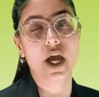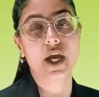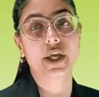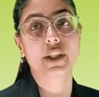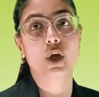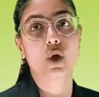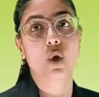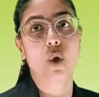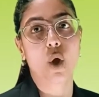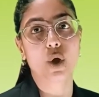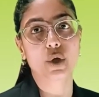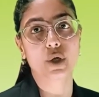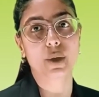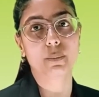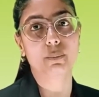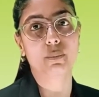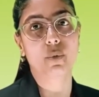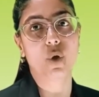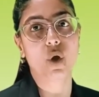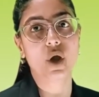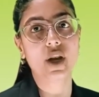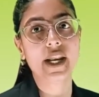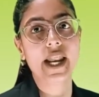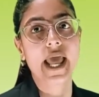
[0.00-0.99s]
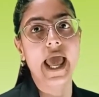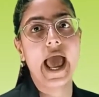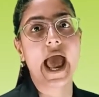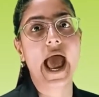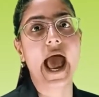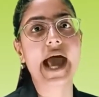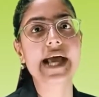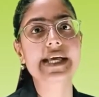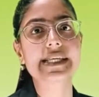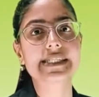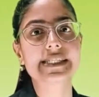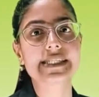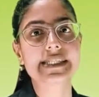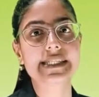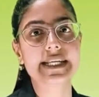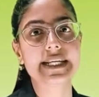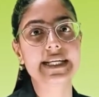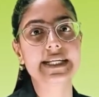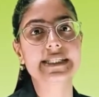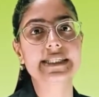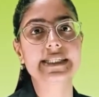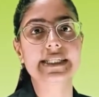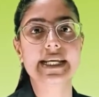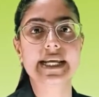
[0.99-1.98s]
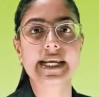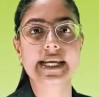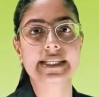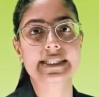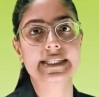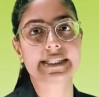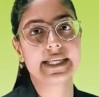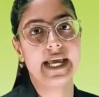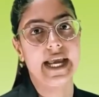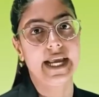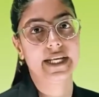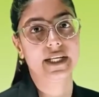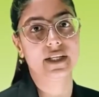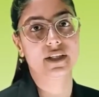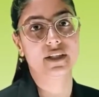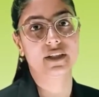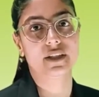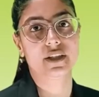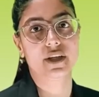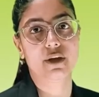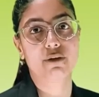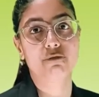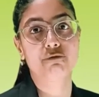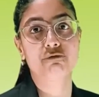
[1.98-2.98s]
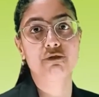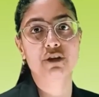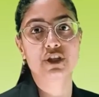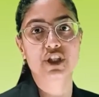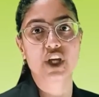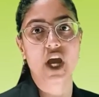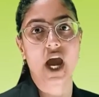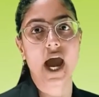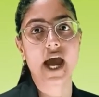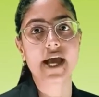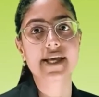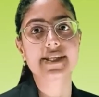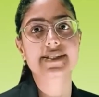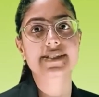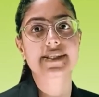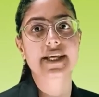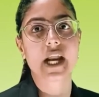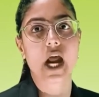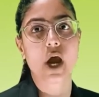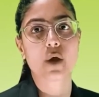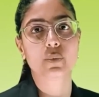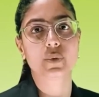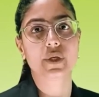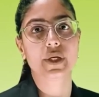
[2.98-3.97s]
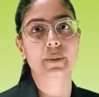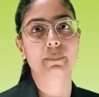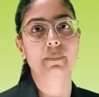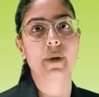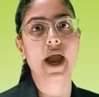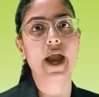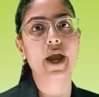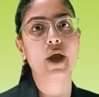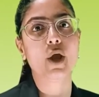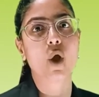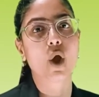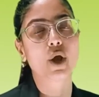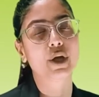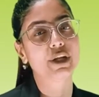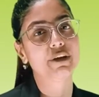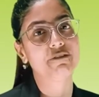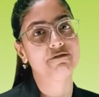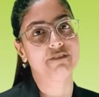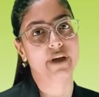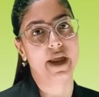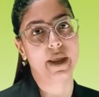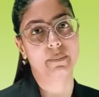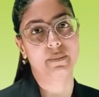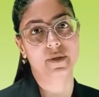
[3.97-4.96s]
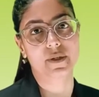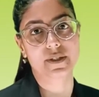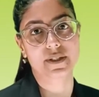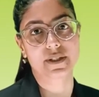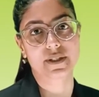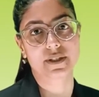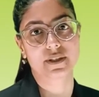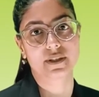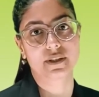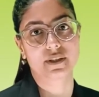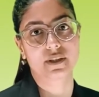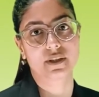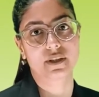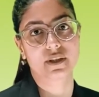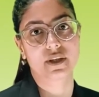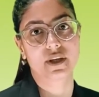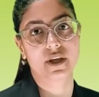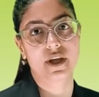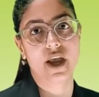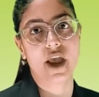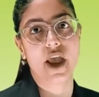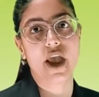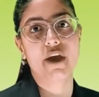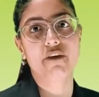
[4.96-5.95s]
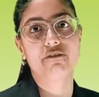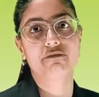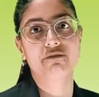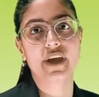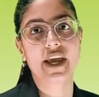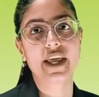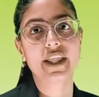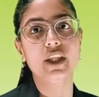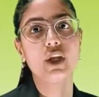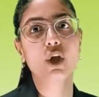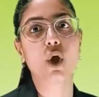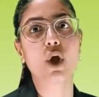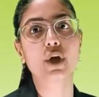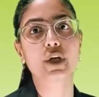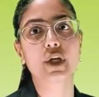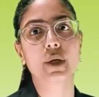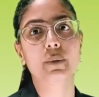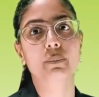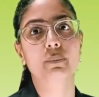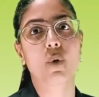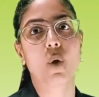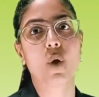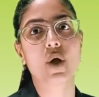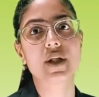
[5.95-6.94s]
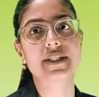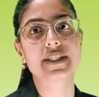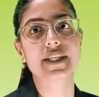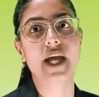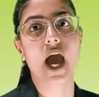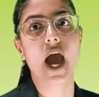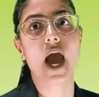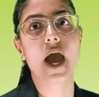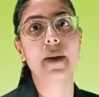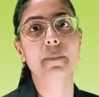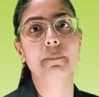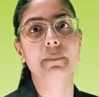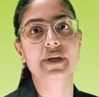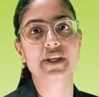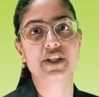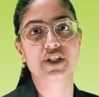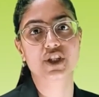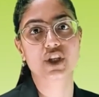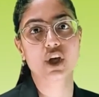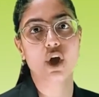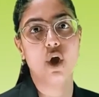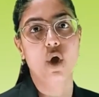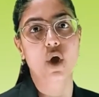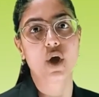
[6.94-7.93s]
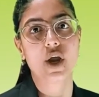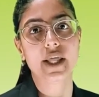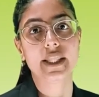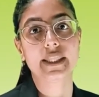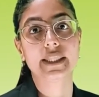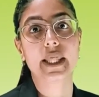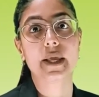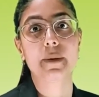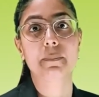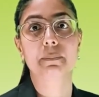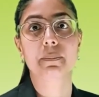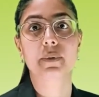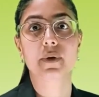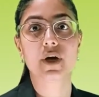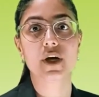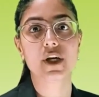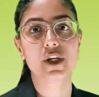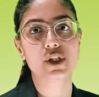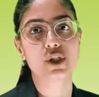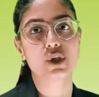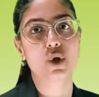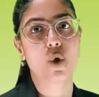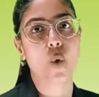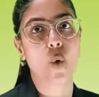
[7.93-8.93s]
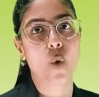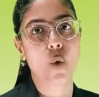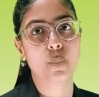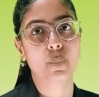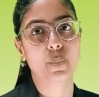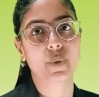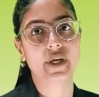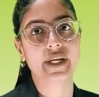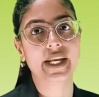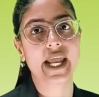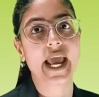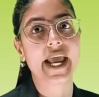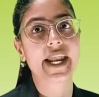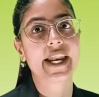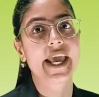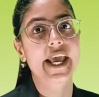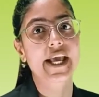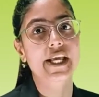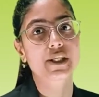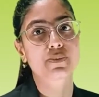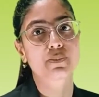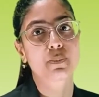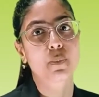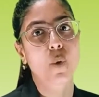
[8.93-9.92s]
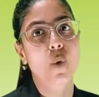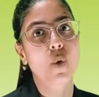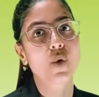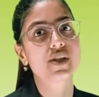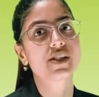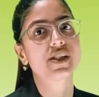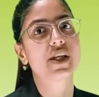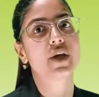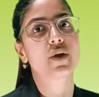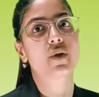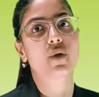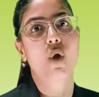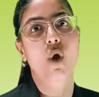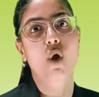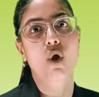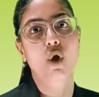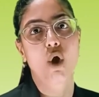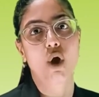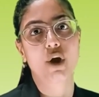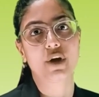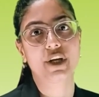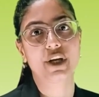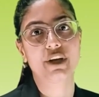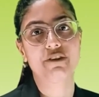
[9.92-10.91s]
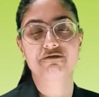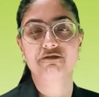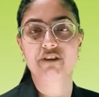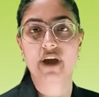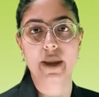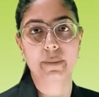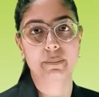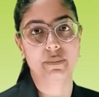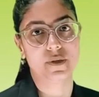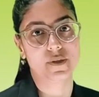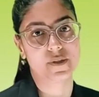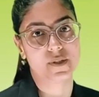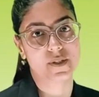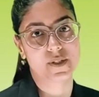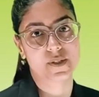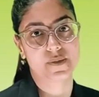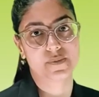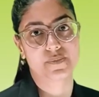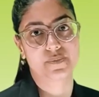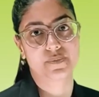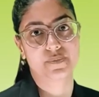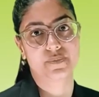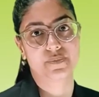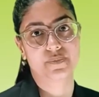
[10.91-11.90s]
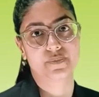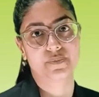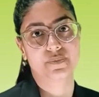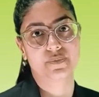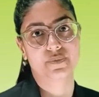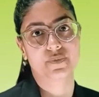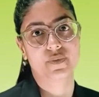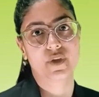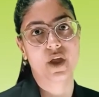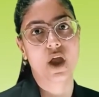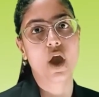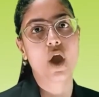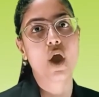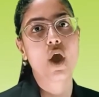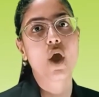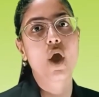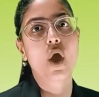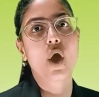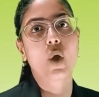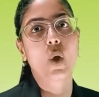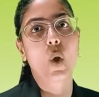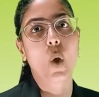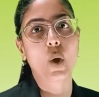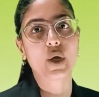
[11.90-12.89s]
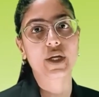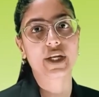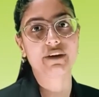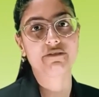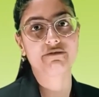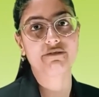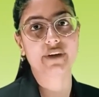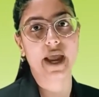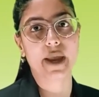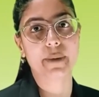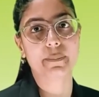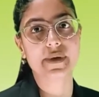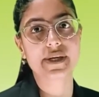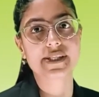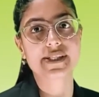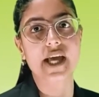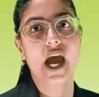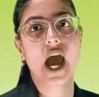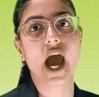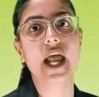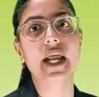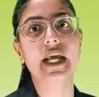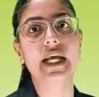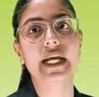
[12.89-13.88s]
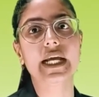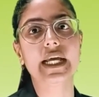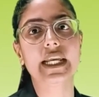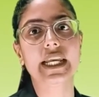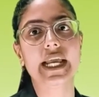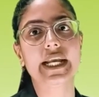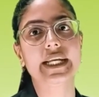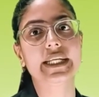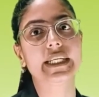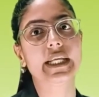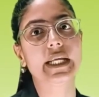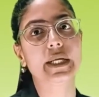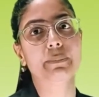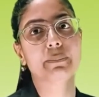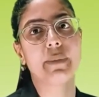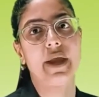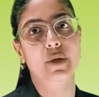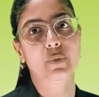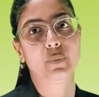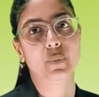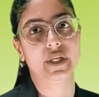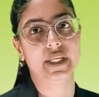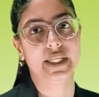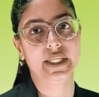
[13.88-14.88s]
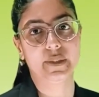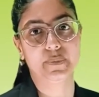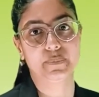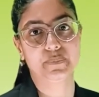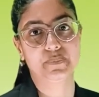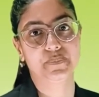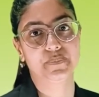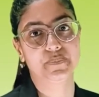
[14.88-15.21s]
The cotton ball has seeds inside, which are surrounded by cotton fibers. When cotton balls are mature, they burst open and expose the raw cotton fibers. Cotton fibers are collected manually.